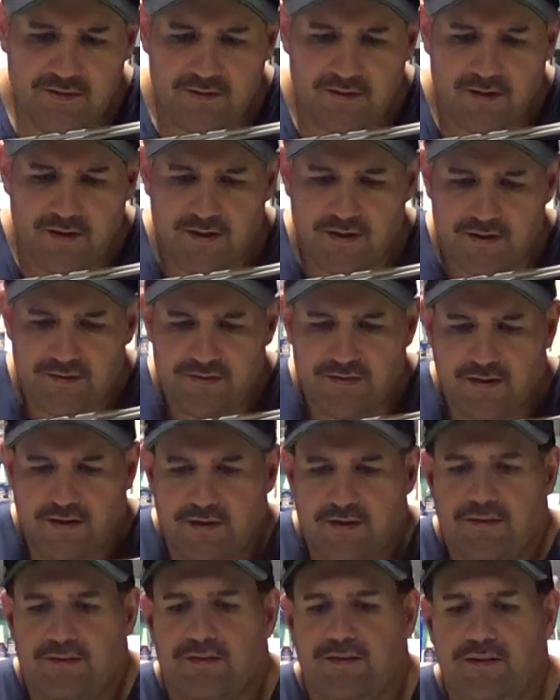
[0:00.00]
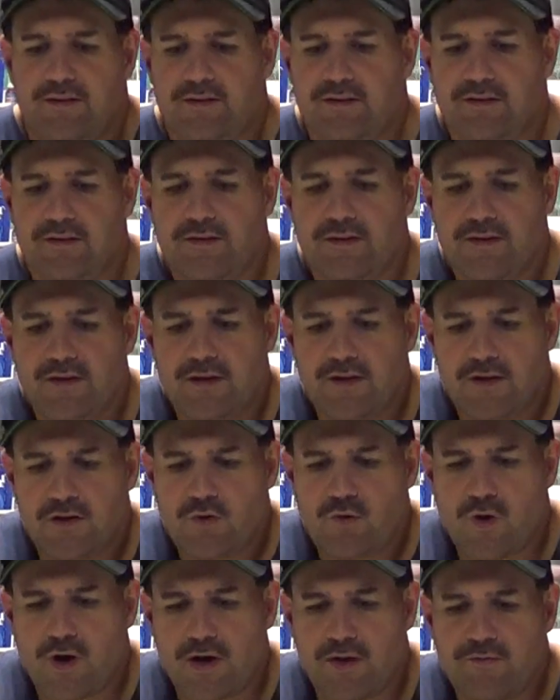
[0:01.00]
Like I said, it's the
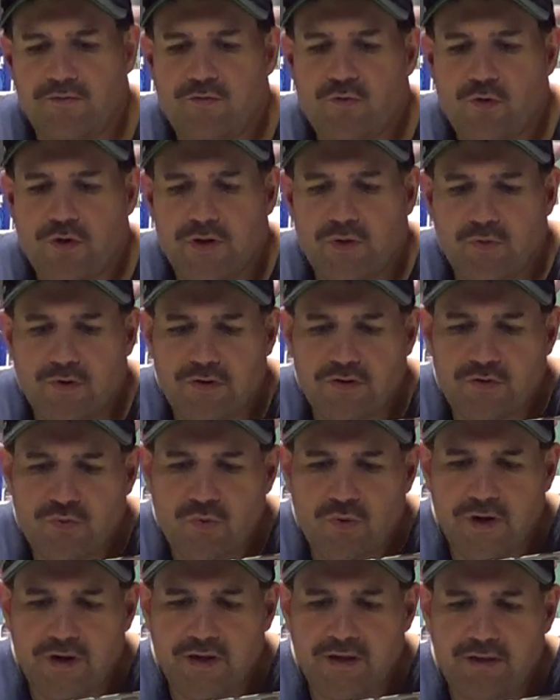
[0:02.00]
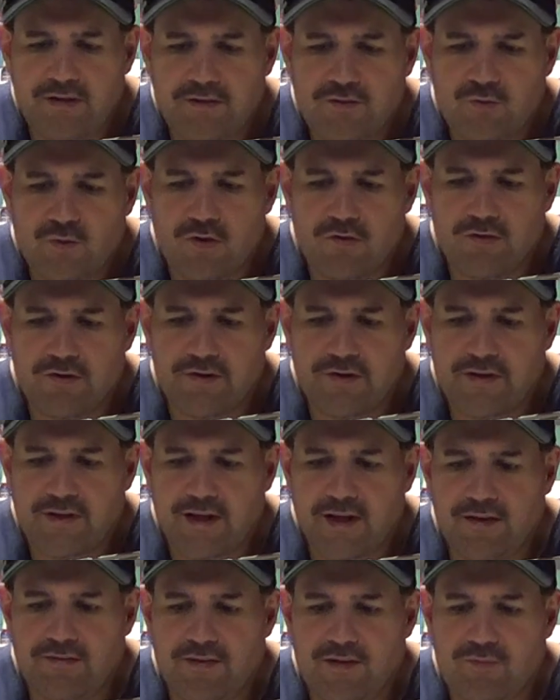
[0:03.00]
Quantum 4120 1200
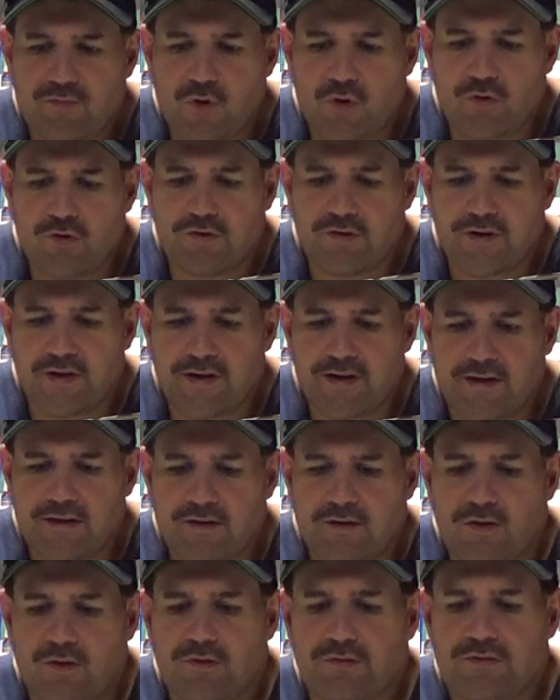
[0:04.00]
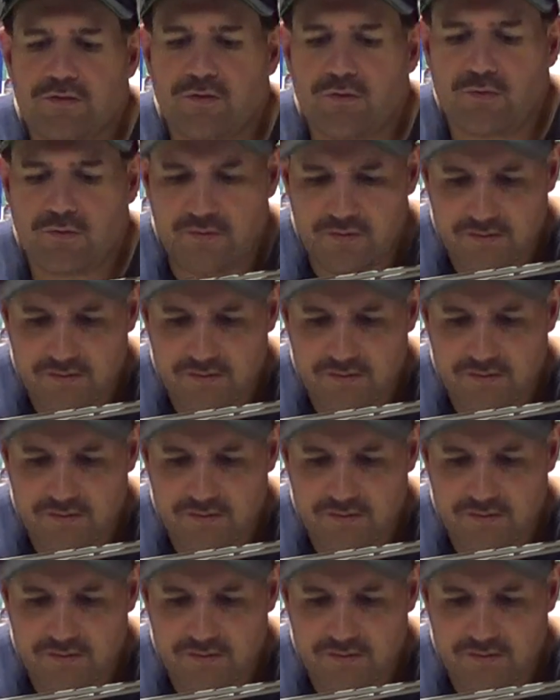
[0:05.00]
kV motor, and it also,